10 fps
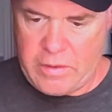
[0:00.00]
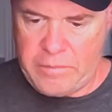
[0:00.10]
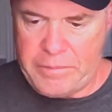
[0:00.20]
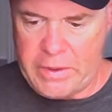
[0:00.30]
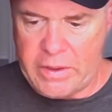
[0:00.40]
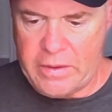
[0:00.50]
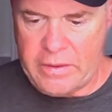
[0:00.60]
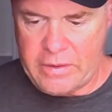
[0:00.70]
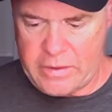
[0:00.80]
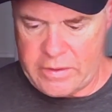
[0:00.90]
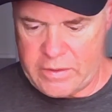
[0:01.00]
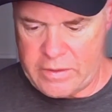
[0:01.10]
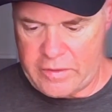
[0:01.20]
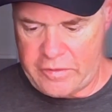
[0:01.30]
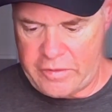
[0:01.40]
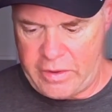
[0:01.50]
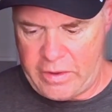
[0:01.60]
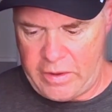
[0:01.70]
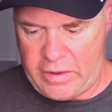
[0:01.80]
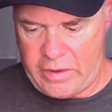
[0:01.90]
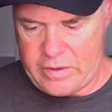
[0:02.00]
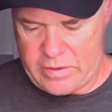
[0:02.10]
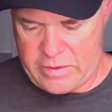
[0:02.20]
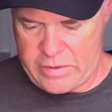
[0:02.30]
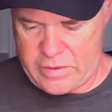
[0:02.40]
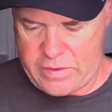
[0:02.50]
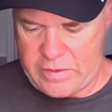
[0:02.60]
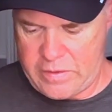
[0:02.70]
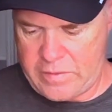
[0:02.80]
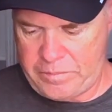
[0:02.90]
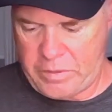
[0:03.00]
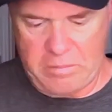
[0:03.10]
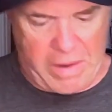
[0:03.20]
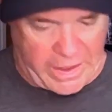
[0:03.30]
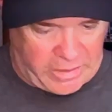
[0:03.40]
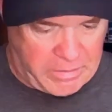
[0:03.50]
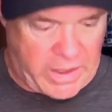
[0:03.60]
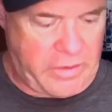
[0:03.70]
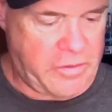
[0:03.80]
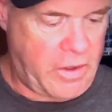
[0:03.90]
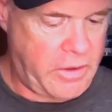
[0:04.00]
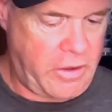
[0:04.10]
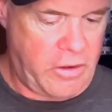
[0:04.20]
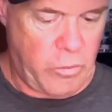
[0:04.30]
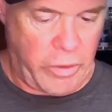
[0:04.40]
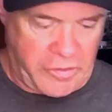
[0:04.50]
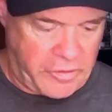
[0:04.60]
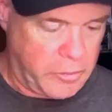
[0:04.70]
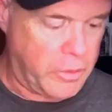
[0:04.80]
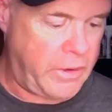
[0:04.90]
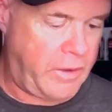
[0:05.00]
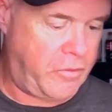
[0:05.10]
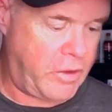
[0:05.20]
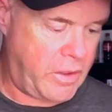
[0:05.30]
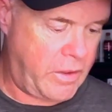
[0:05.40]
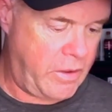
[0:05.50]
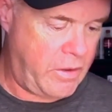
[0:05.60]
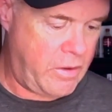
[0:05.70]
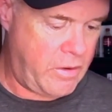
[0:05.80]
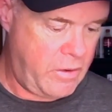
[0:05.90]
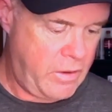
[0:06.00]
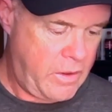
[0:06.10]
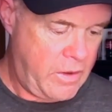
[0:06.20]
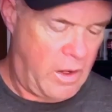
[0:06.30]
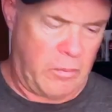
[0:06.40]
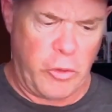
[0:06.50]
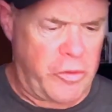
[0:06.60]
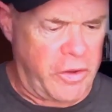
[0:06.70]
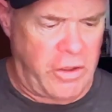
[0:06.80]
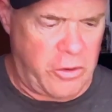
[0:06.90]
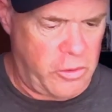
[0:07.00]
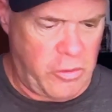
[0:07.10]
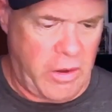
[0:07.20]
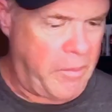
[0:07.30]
but let's see. Maggie May's on here. Reason to Believe's on here. I'm Losing You. Great